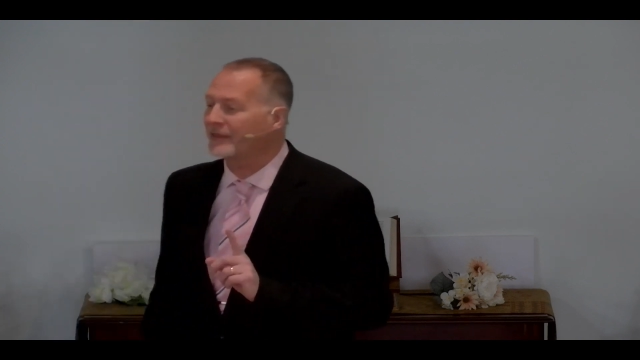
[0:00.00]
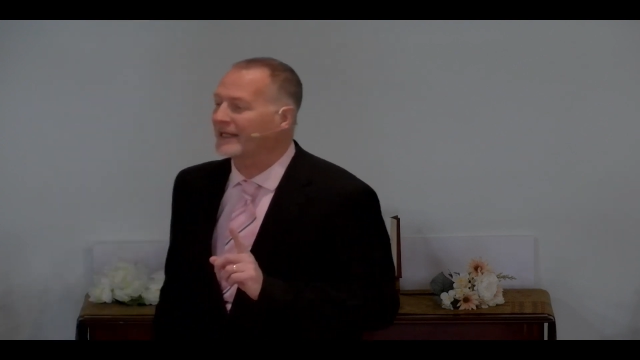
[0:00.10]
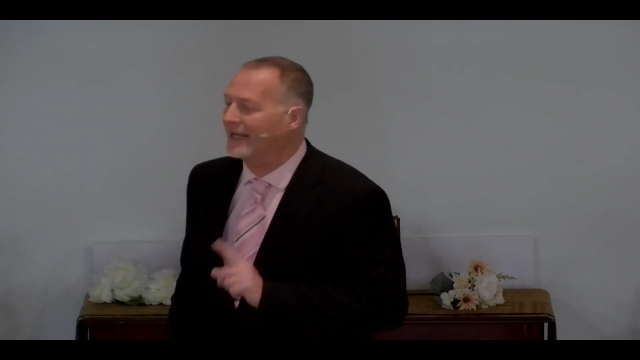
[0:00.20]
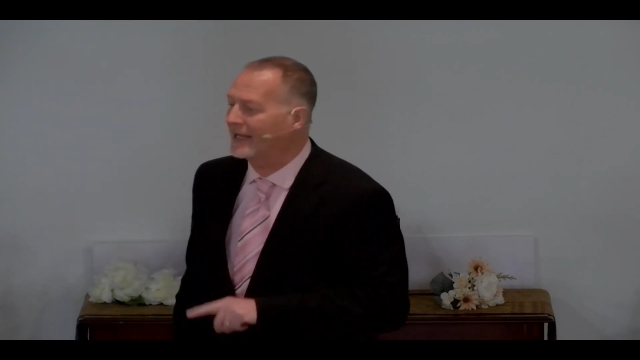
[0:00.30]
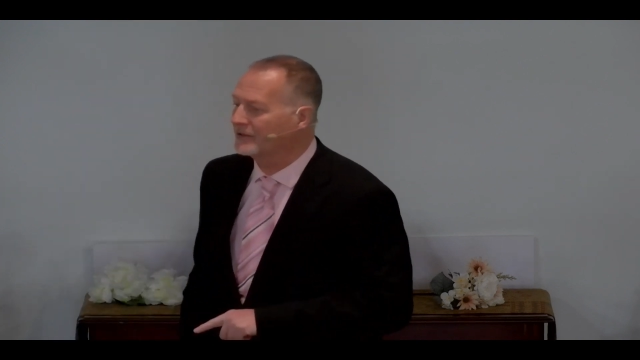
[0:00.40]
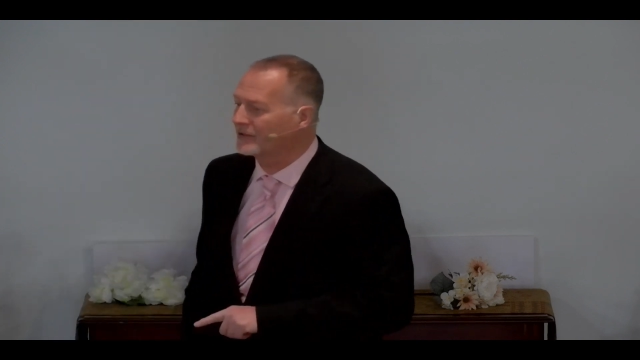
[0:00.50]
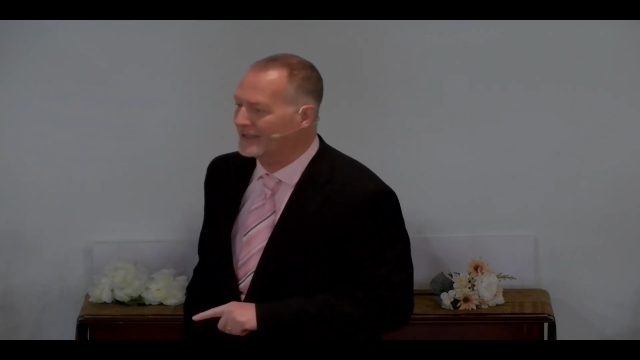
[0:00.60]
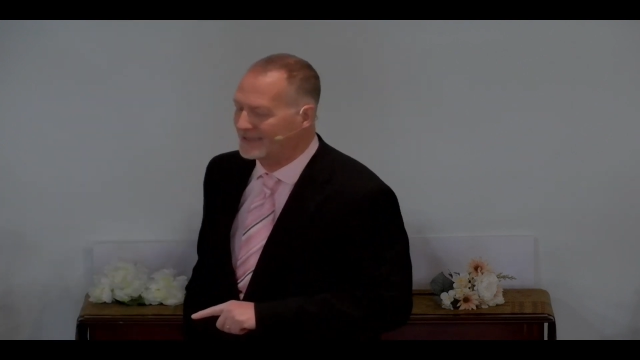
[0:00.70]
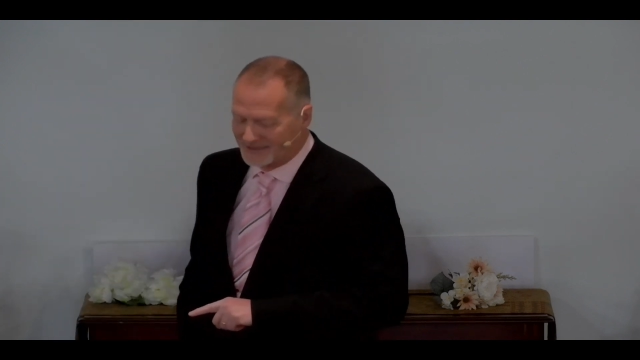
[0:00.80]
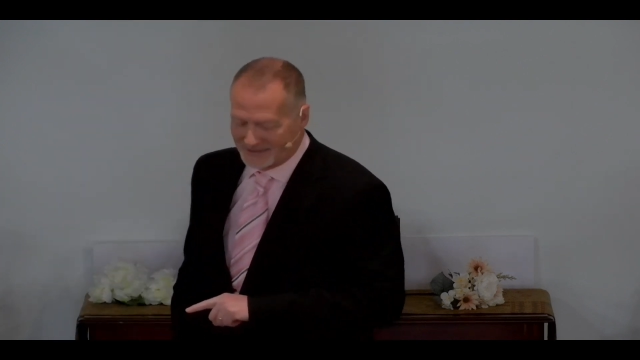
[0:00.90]
that
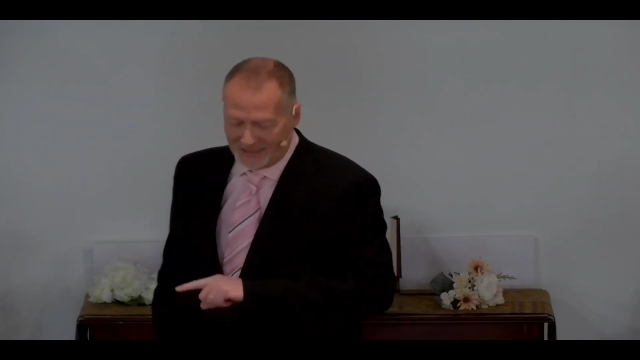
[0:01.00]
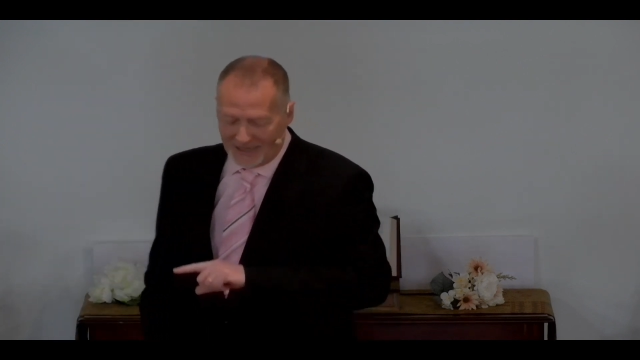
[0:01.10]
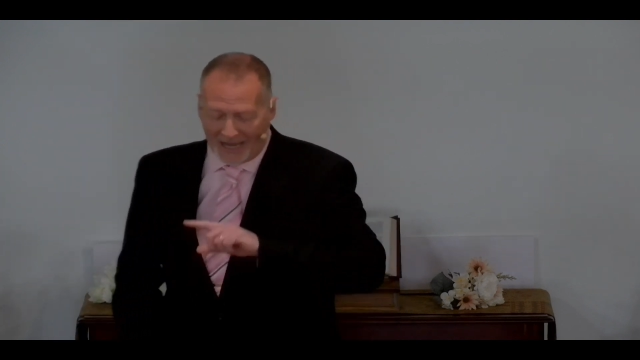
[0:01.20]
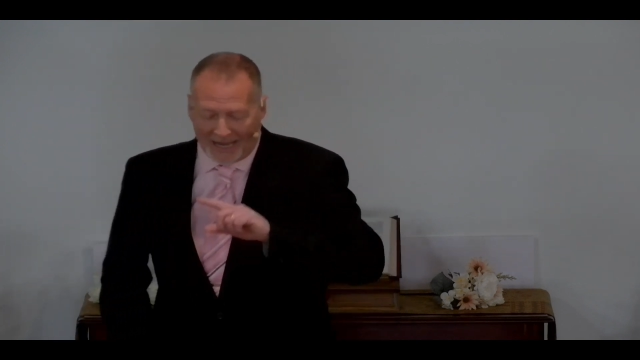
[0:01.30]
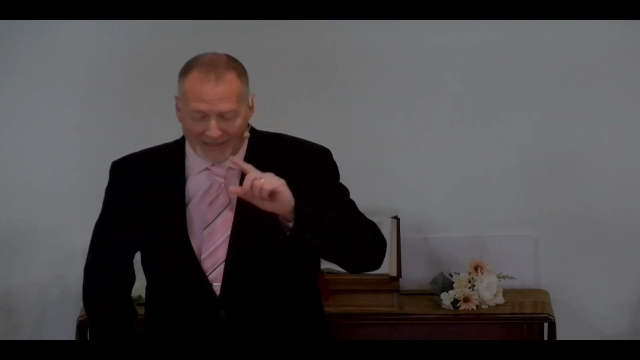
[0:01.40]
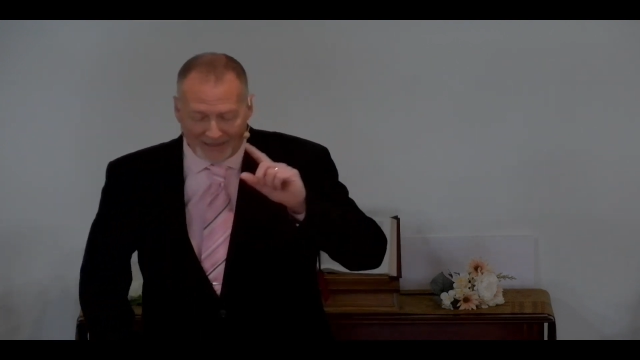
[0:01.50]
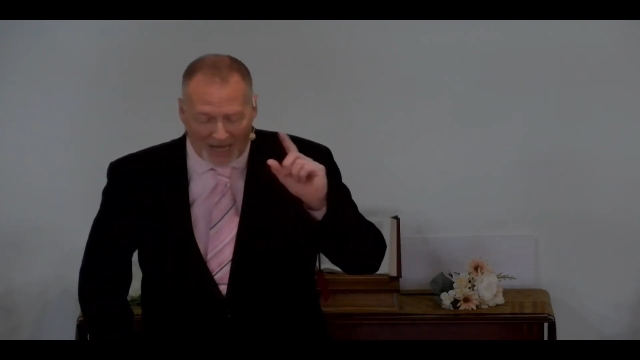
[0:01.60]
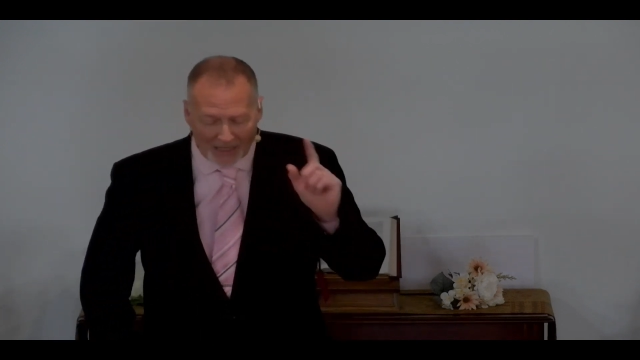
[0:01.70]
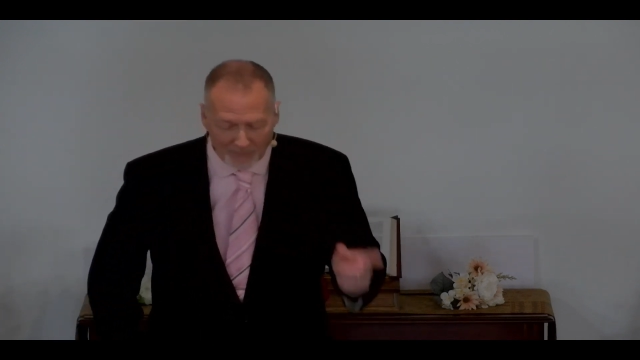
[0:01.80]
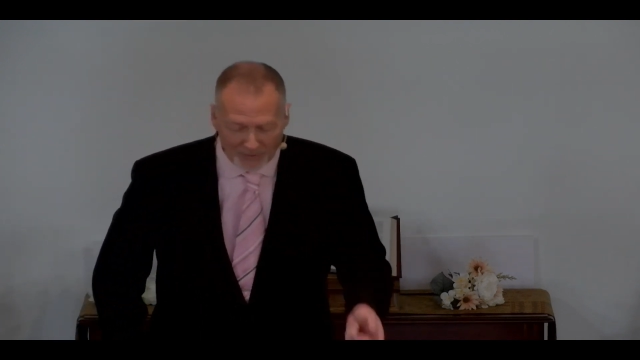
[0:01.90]
ignorance and
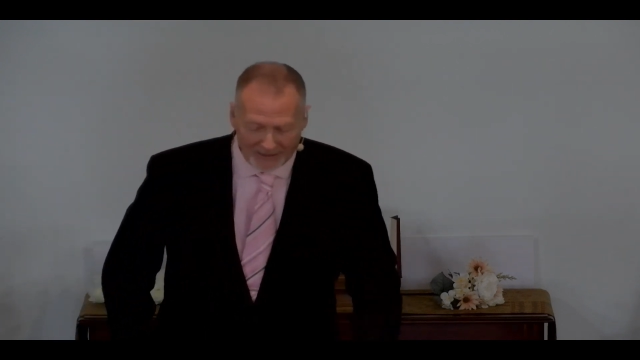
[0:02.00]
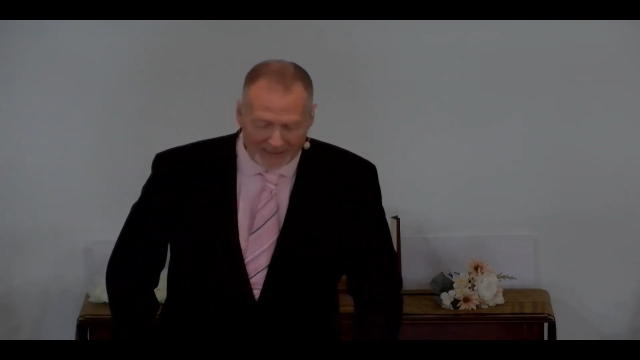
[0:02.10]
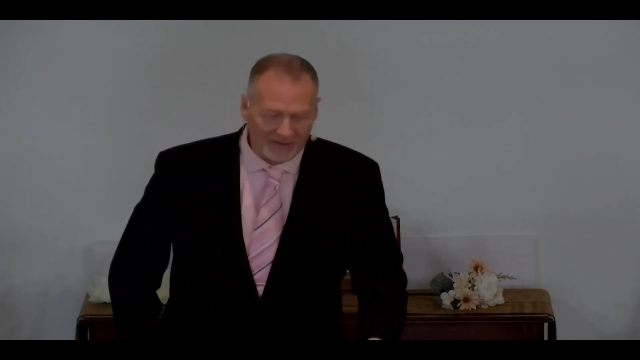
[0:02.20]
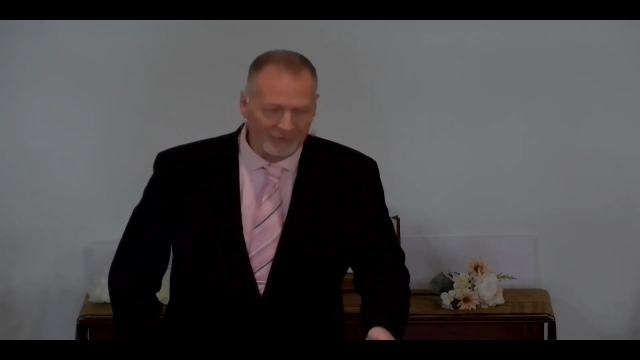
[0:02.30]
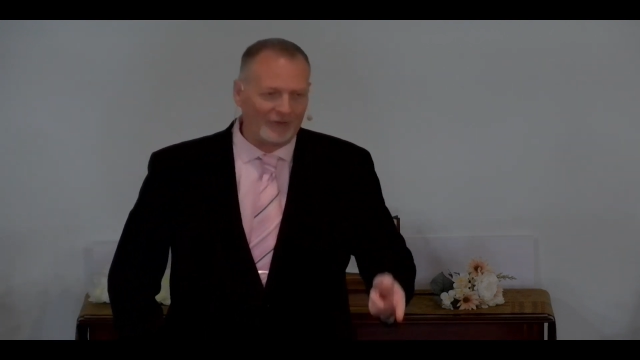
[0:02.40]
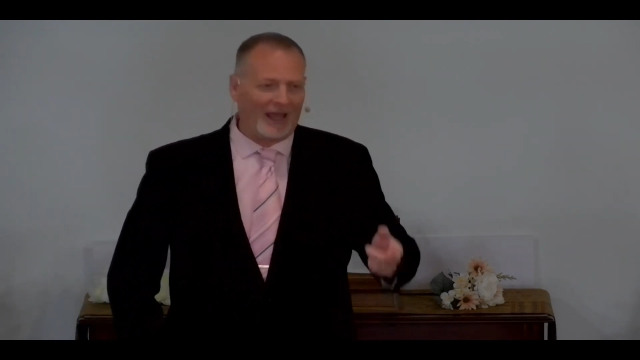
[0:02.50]
unbelief